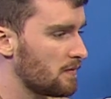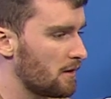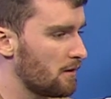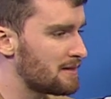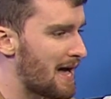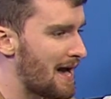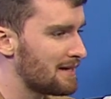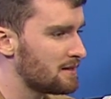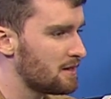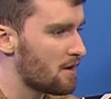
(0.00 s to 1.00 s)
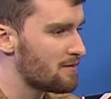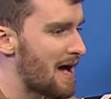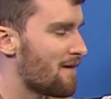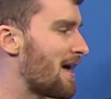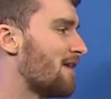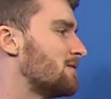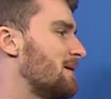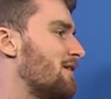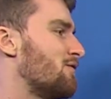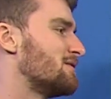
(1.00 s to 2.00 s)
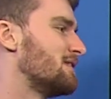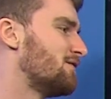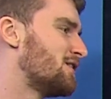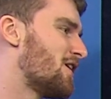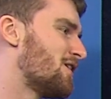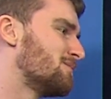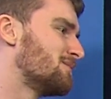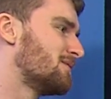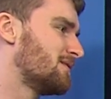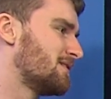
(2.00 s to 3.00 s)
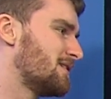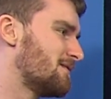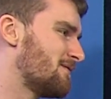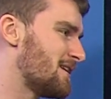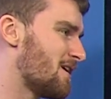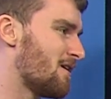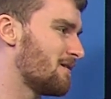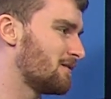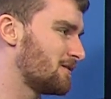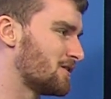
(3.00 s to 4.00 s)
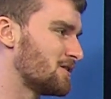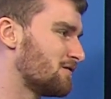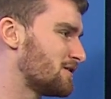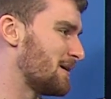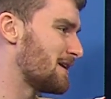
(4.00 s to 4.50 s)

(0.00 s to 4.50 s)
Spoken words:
who died, you know, now they have to be in everyone's living home. They're not good enough to be in a